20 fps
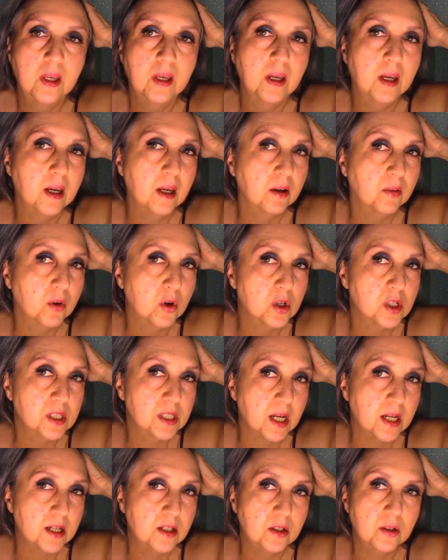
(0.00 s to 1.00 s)
And of course
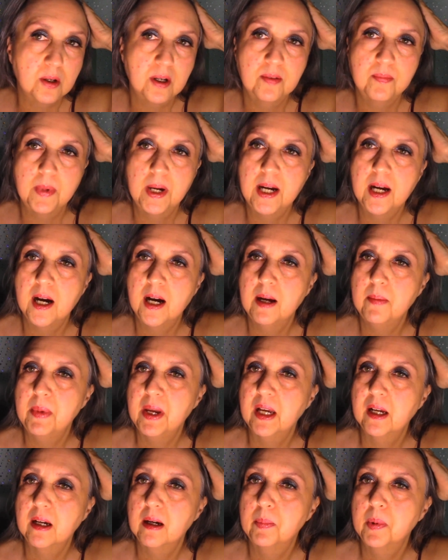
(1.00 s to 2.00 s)
I do have my eye
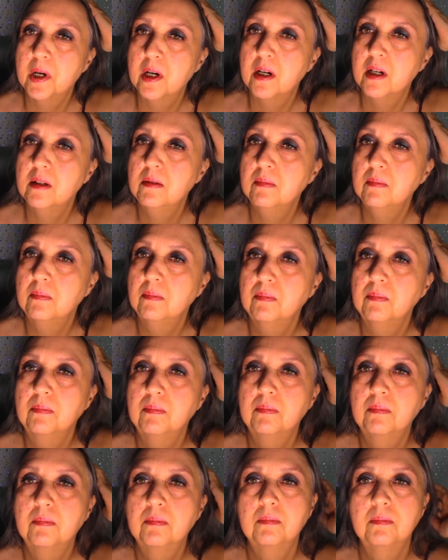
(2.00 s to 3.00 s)
makeup on.
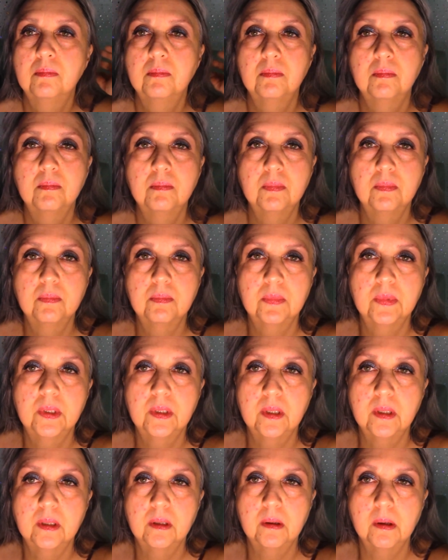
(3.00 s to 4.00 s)

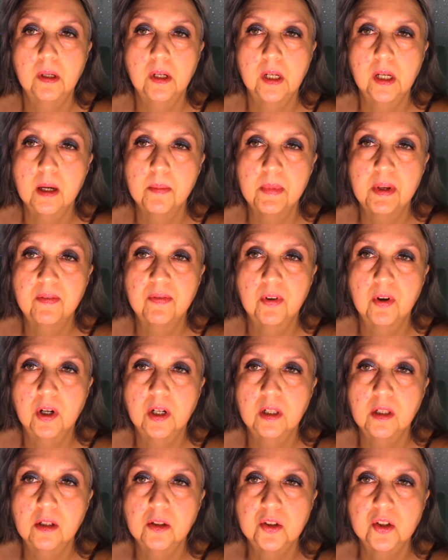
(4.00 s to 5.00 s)
And I'm going to come in for a
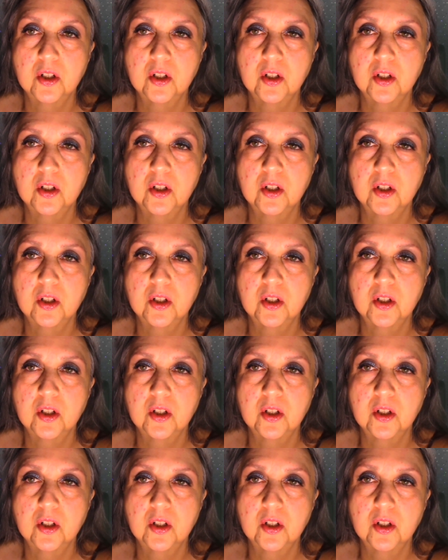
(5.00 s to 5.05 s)
closer